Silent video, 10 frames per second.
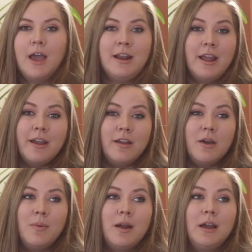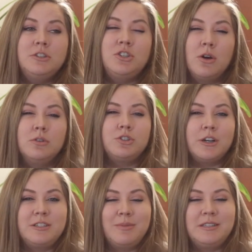An area where I don't
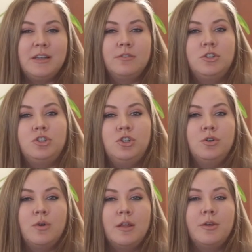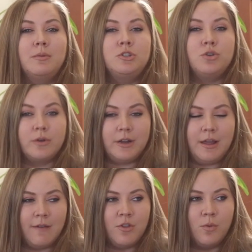trust myself to do the
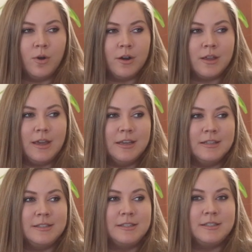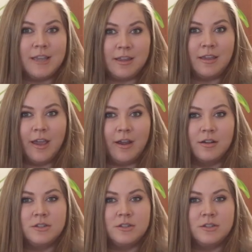majority of the work is skincare.